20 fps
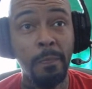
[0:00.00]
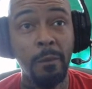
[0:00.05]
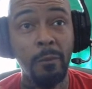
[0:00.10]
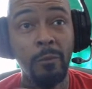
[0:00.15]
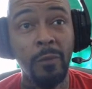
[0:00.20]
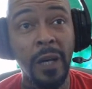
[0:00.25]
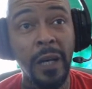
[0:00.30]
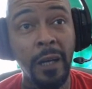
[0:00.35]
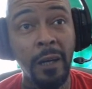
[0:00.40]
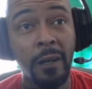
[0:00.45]

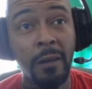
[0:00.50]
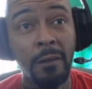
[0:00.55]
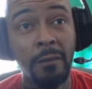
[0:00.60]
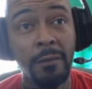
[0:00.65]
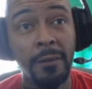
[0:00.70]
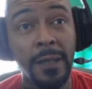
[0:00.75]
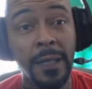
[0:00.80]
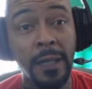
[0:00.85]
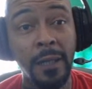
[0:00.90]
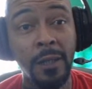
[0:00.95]
Mike,
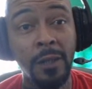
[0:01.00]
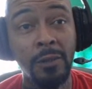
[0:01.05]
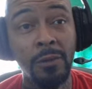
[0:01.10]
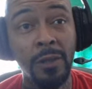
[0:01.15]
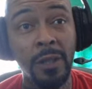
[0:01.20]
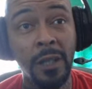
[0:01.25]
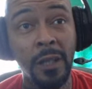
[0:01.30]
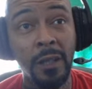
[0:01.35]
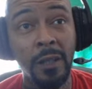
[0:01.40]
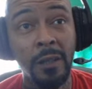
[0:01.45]
thank you
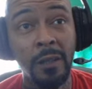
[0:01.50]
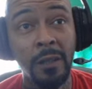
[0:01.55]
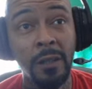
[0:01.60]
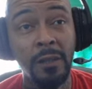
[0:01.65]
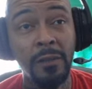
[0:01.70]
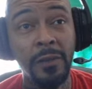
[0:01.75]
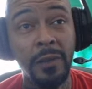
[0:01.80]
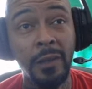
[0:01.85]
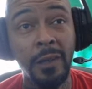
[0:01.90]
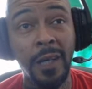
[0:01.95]
again.
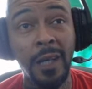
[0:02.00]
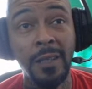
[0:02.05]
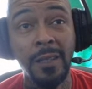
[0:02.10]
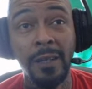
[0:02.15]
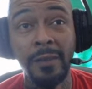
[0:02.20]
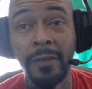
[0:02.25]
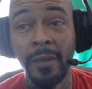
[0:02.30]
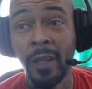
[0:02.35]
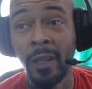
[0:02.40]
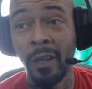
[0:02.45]
If you guys
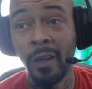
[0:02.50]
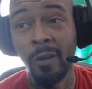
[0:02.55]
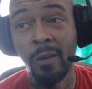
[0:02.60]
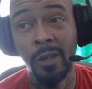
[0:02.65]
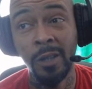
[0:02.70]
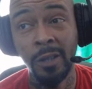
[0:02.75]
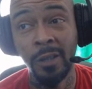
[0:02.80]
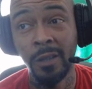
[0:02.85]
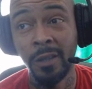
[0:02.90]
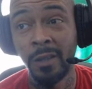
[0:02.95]
have any
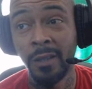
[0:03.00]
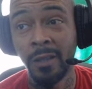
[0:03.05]
questions,